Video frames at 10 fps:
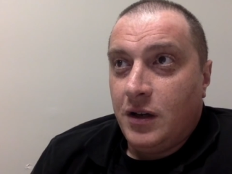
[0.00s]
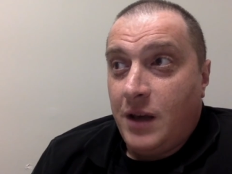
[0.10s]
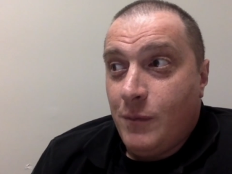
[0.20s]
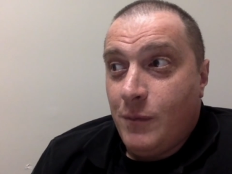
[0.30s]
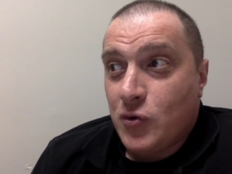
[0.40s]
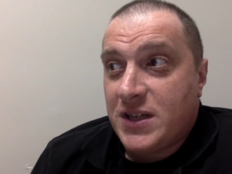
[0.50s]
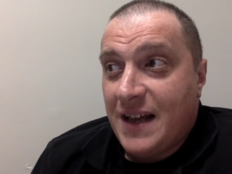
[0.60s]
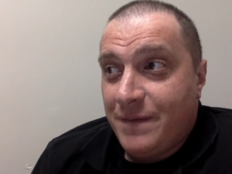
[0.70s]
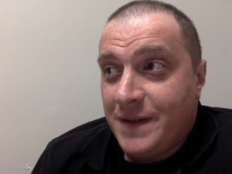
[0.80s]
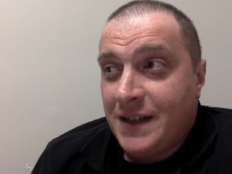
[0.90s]
He most
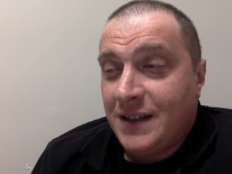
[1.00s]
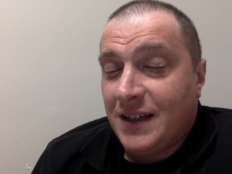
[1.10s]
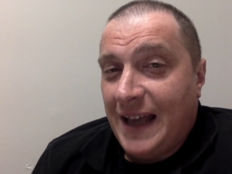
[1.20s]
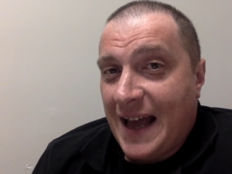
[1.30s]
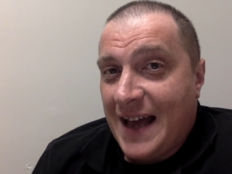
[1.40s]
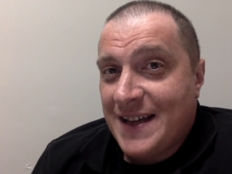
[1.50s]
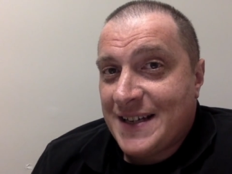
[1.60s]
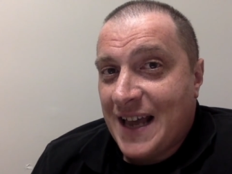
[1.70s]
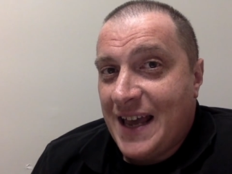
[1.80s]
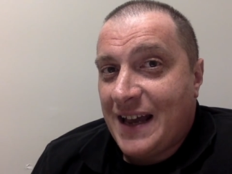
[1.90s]
definitely
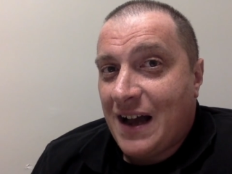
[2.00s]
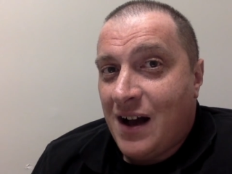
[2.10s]
has a